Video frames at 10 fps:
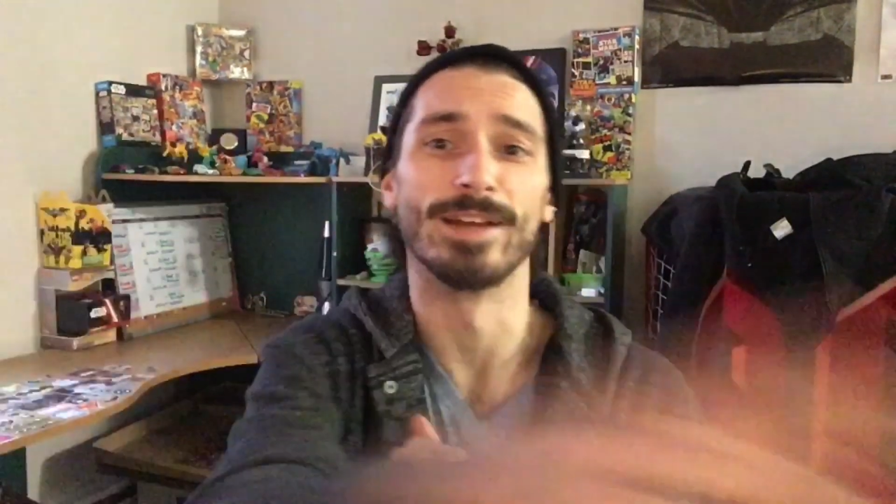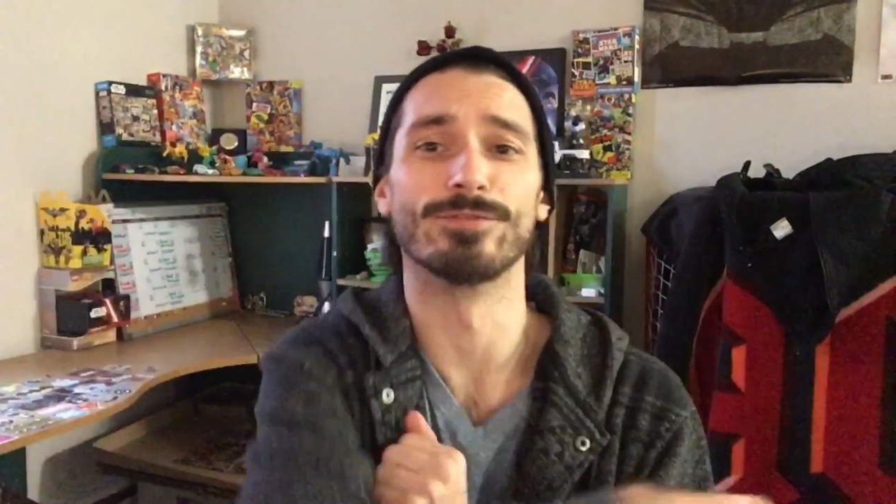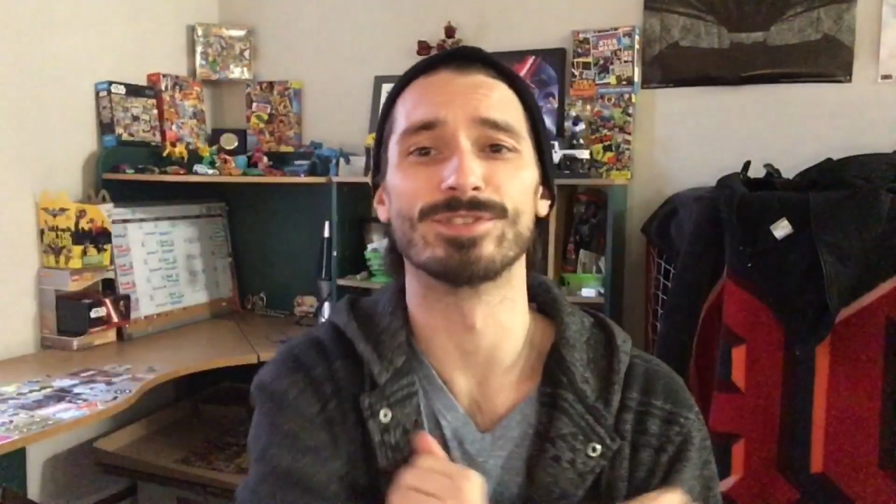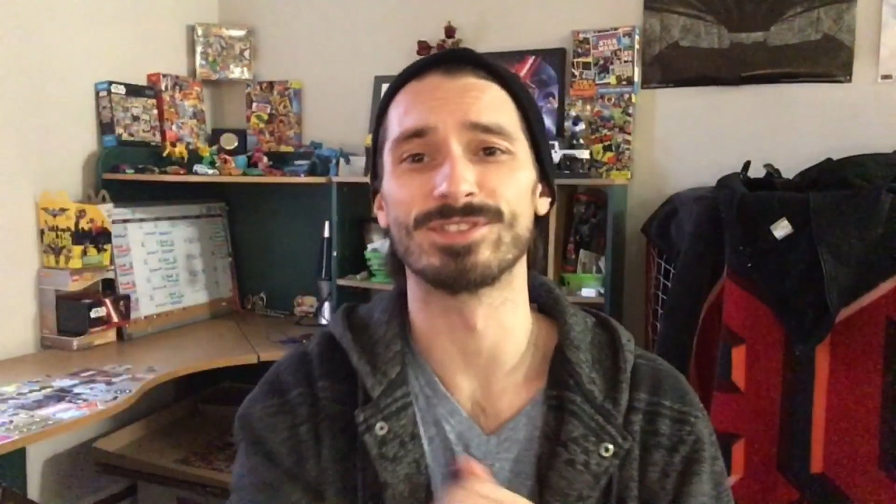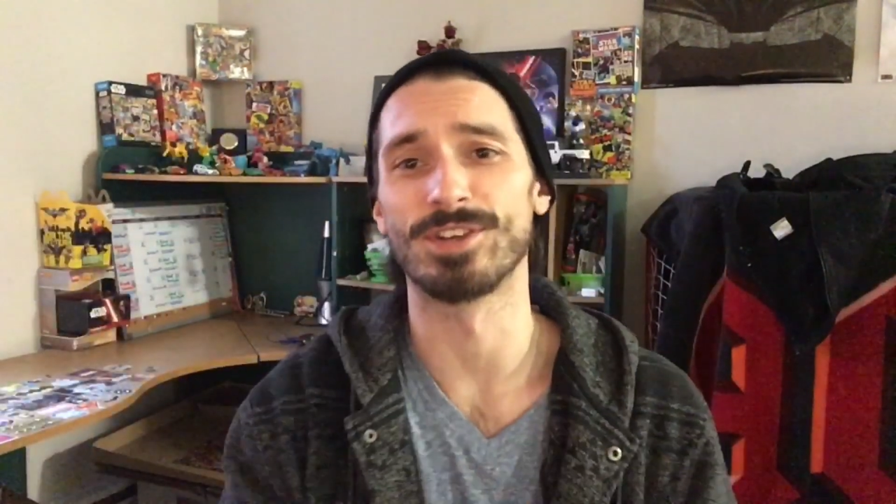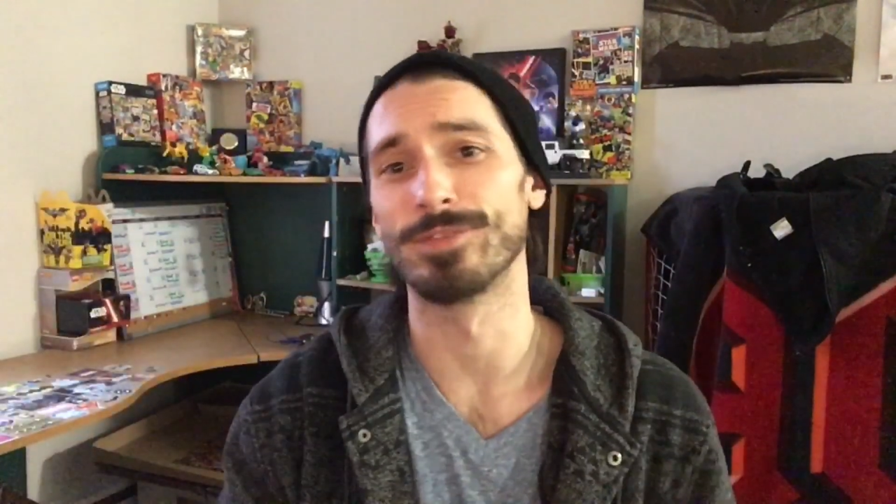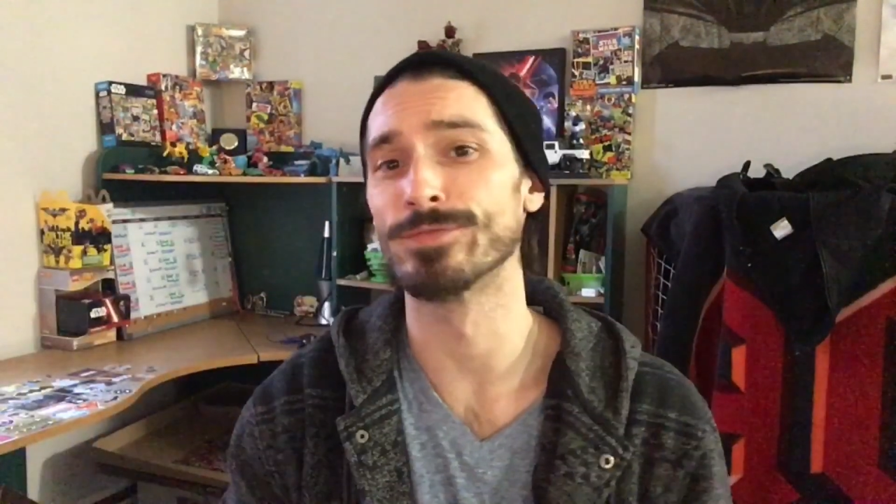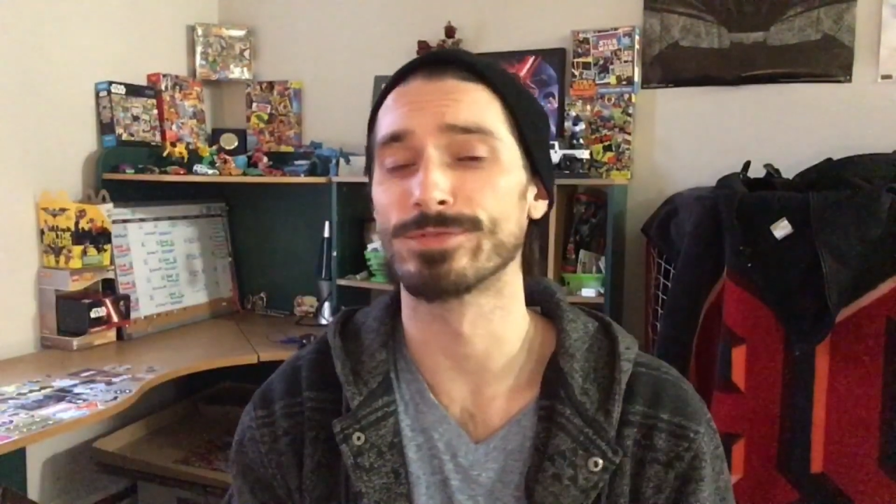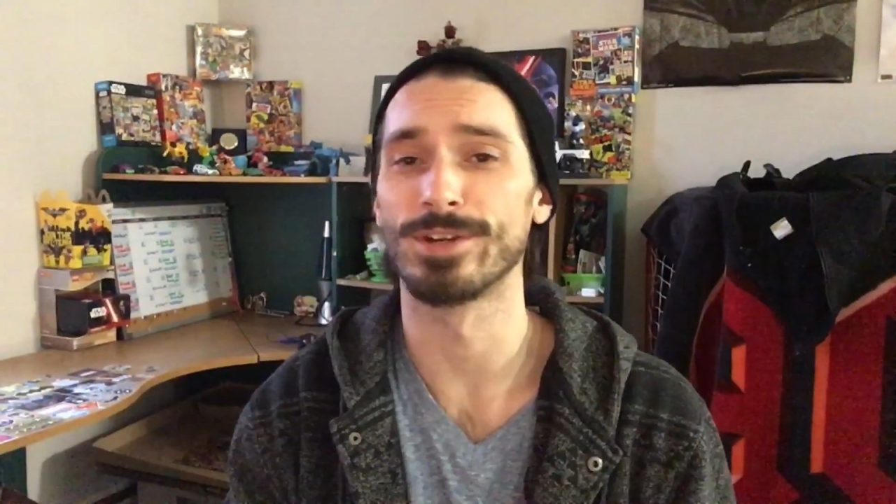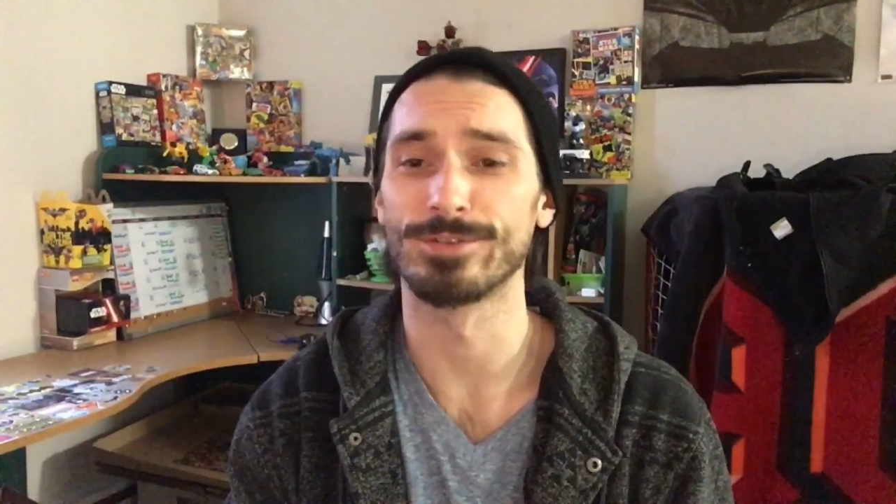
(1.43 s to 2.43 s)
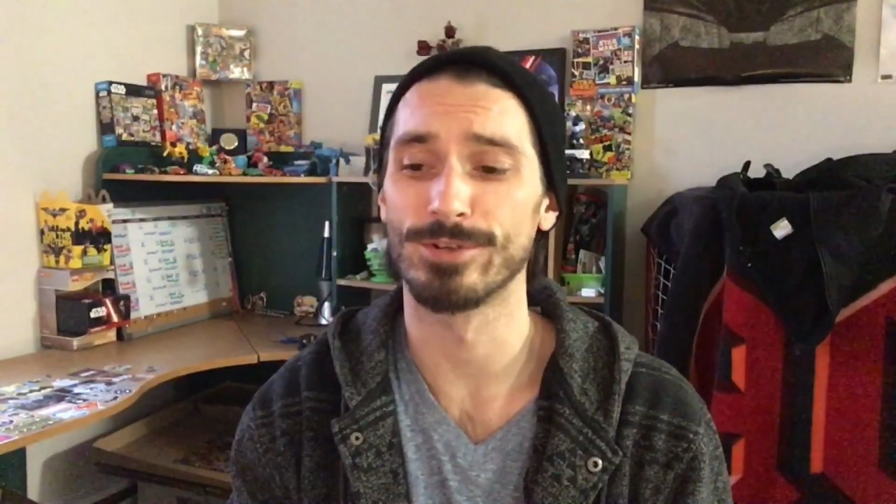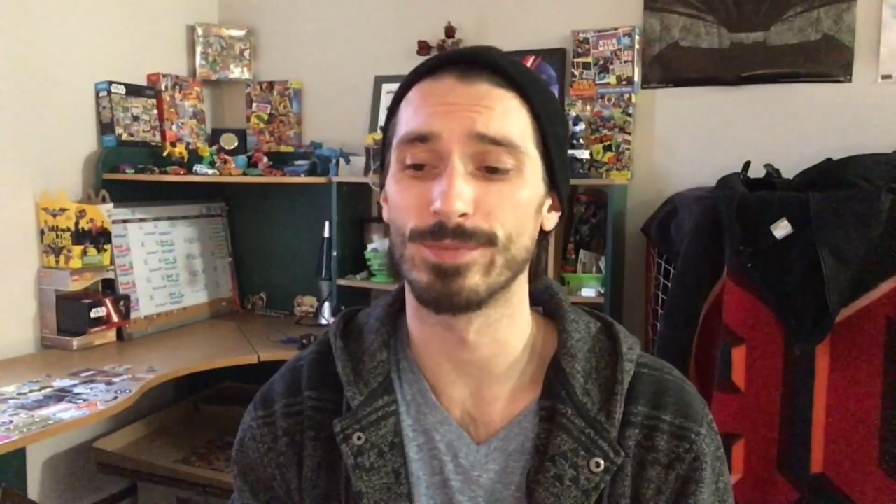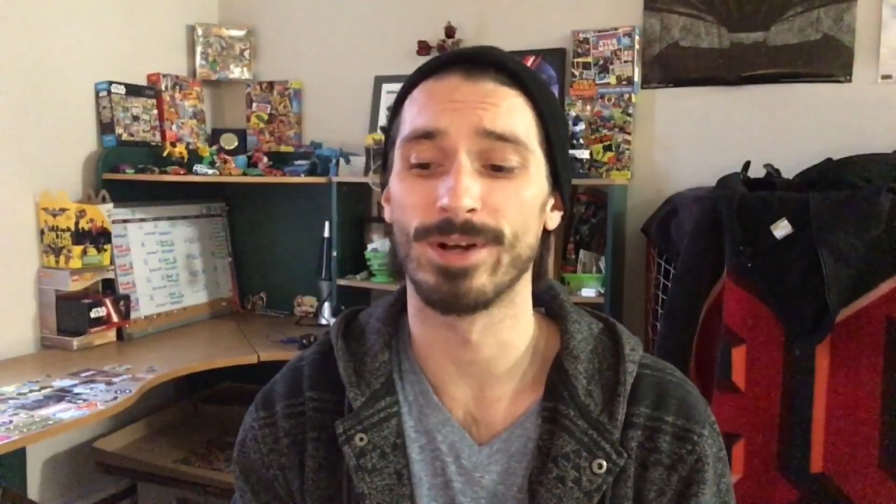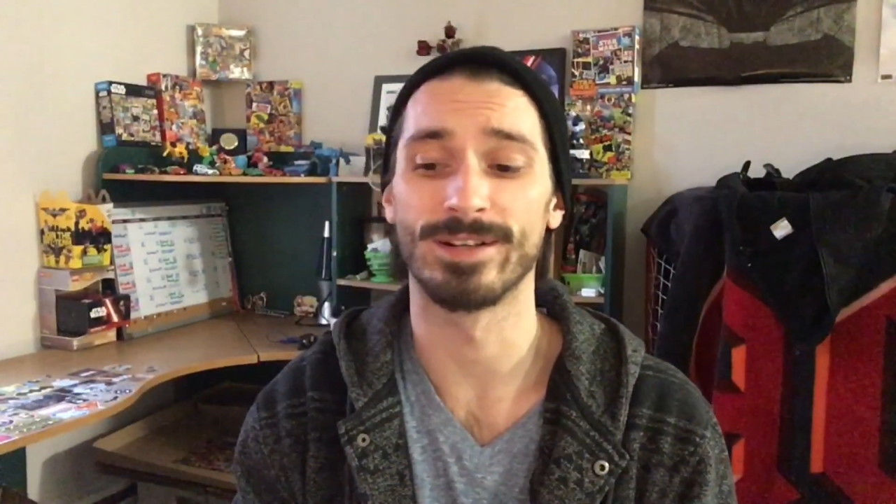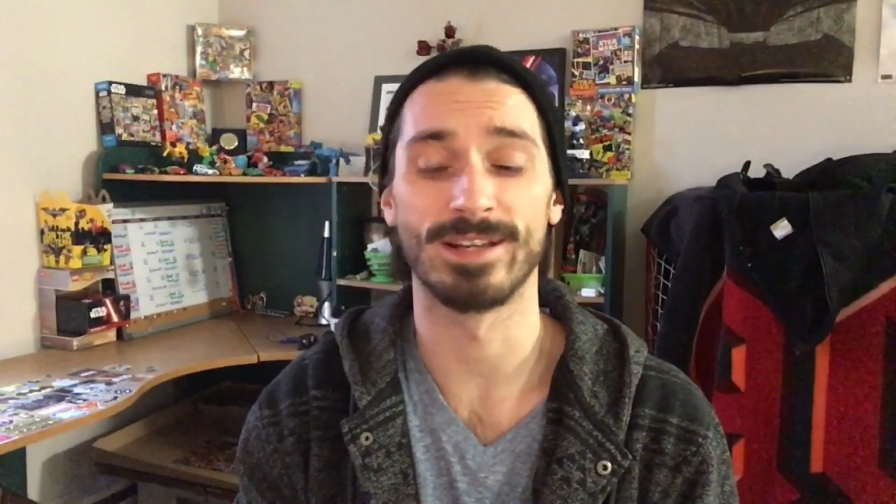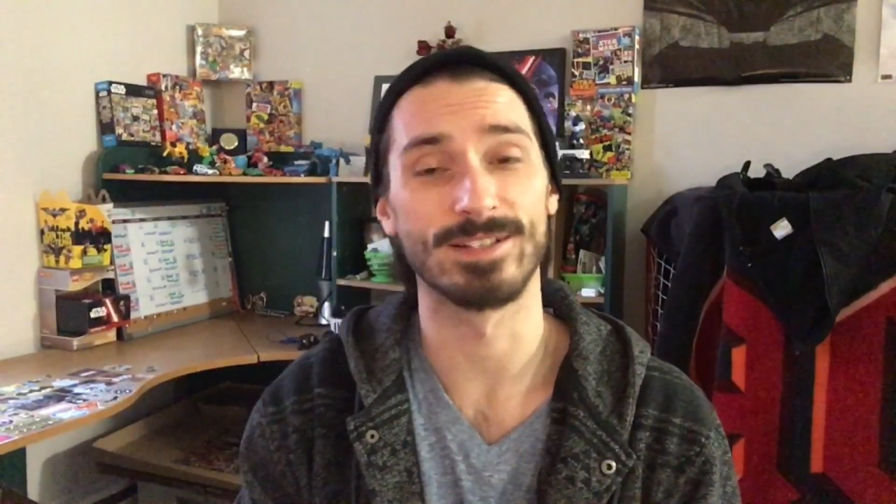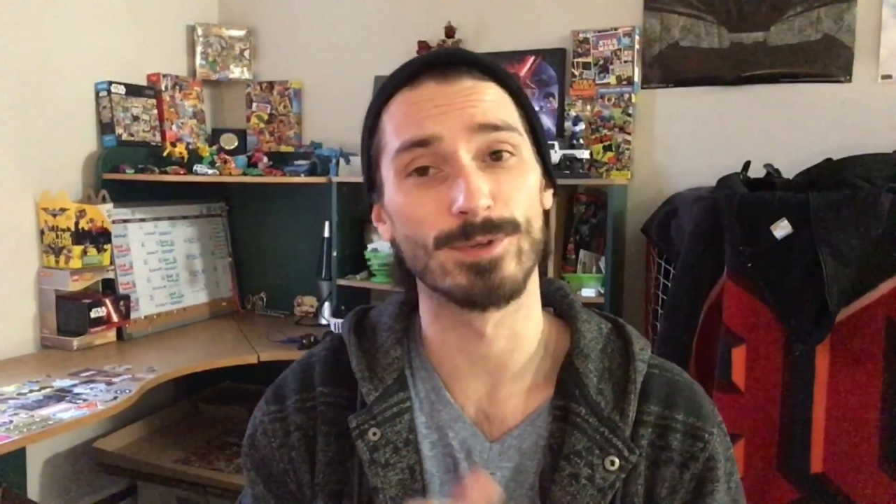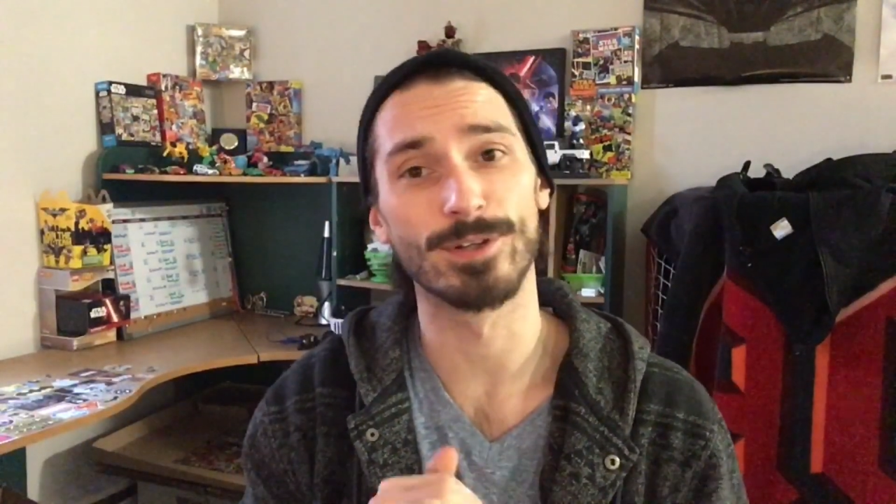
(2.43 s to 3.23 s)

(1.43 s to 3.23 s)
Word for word: Hey everyone, this is Scott from Forgot to Row Podcast.